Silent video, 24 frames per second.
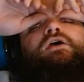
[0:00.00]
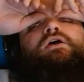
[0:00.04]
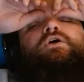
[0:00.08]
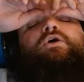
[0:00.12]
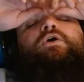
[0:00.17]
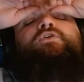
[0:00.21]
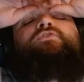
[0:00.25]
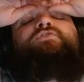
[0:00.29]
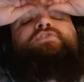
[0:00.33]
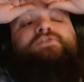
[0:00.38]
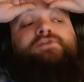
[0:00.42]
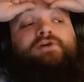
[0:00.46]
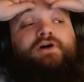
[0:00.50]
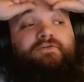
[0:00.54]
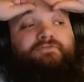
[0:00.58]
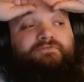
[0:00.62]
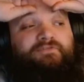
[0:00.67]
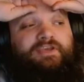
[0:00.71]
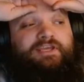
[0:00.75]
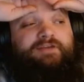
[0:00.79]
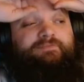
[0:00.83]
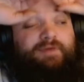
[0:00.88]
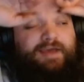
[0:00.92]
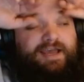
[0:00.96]
Overall
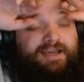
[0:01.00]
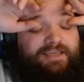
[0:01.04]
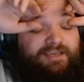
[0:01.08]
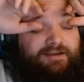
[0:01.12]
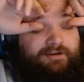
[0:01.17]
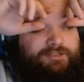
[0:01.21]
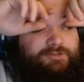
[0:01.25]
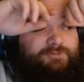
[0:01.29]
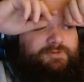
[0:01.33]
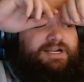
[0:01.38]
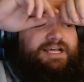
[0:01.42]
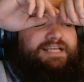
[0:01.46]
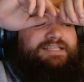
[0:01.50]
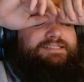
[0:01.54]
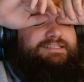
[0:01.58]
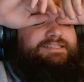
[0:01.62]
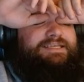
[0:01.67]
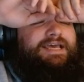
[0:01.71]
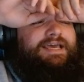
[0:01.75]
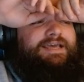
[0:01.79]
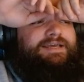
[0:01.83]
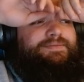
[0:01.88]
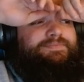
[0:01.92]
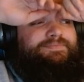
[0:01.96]
feedback, here's what I'd
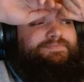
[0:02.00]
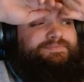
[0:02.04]
say.